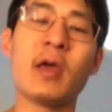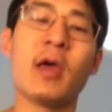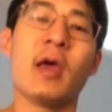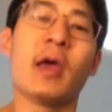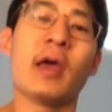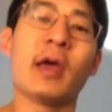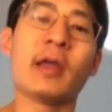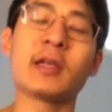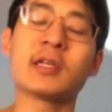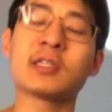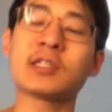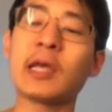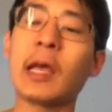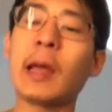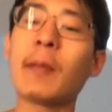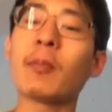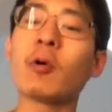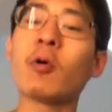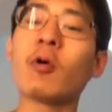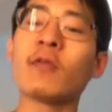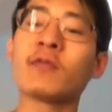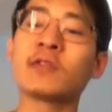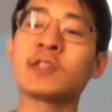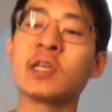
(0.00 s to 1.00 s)
An
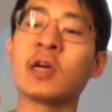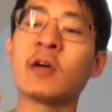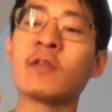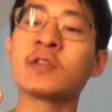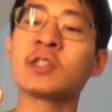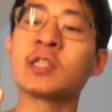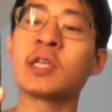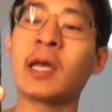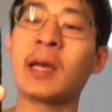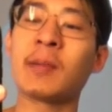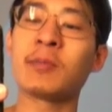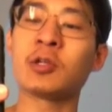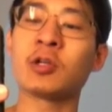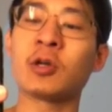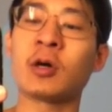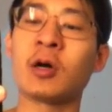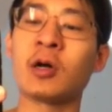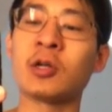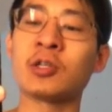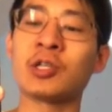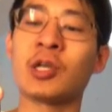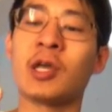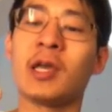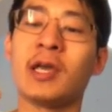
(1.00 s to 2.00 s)
example of
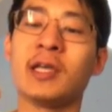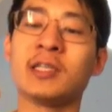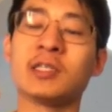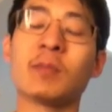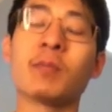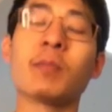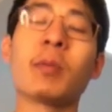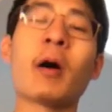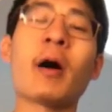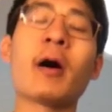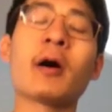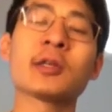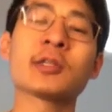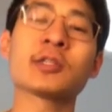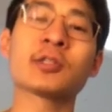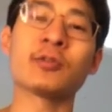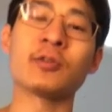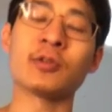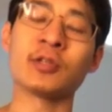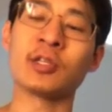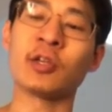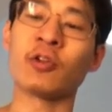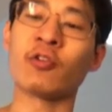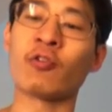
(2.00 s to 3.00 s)
self-sabotage is imposter
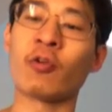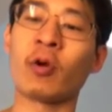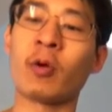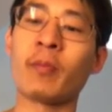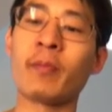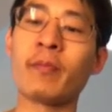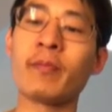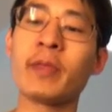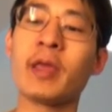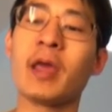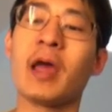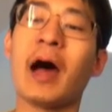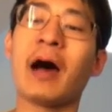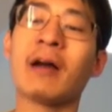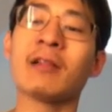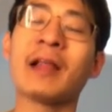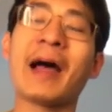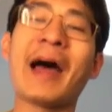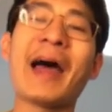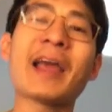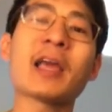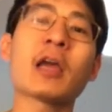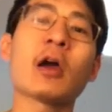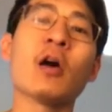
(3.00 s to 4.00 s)
syndrome, a
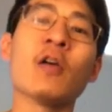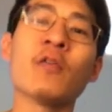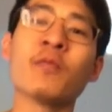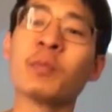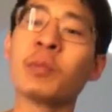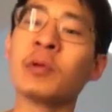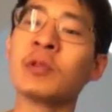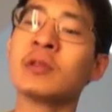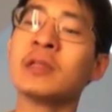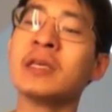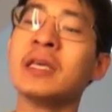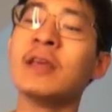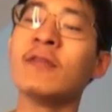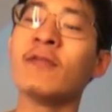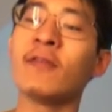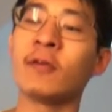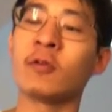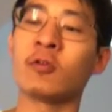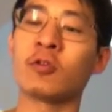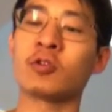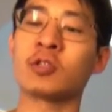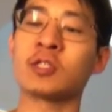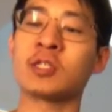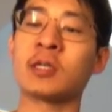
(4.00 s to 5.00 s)
lack of belief in
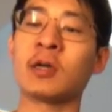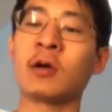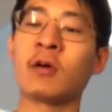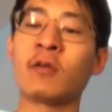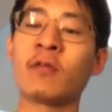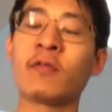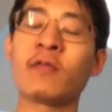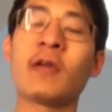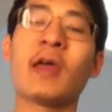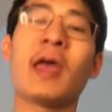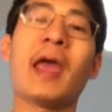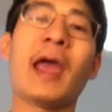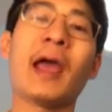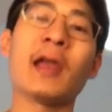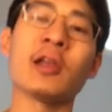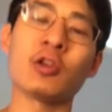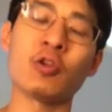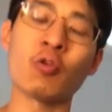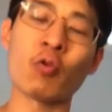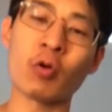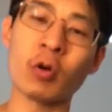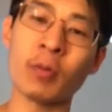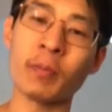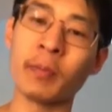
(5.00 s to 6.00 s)
yourself and
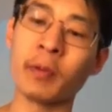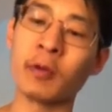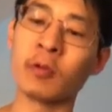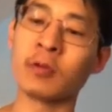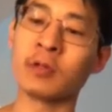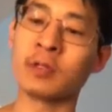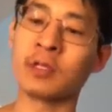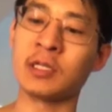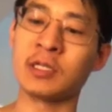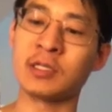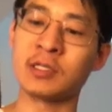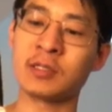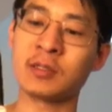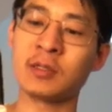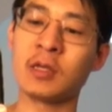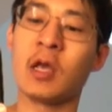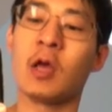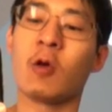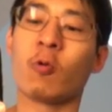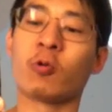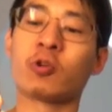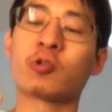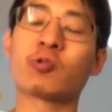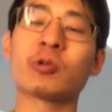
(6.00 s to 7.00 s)
your abilities,
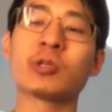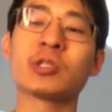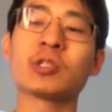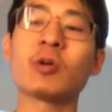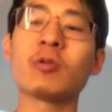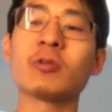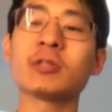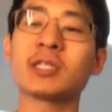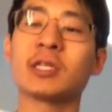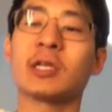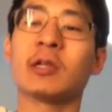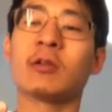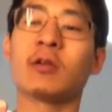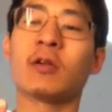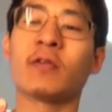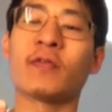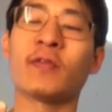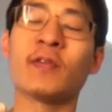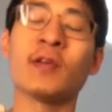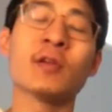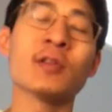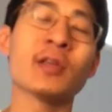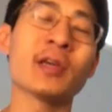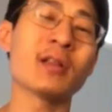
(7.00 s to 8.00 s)
which results in your
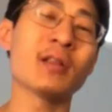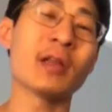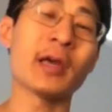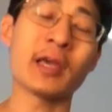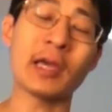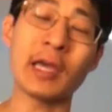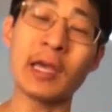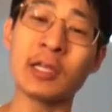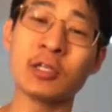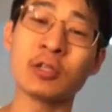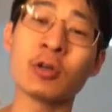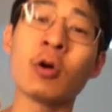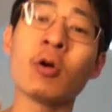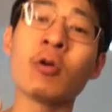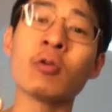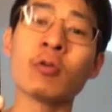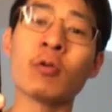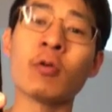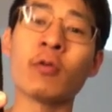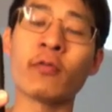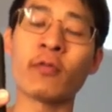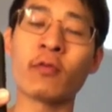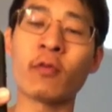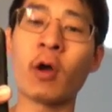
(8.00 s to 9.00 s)
feeling like a
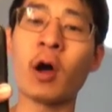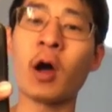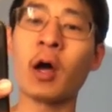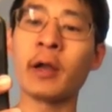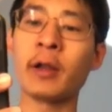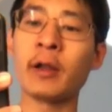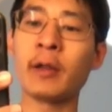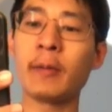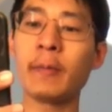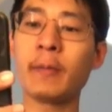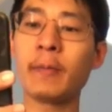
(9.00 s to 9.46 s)
total fraud.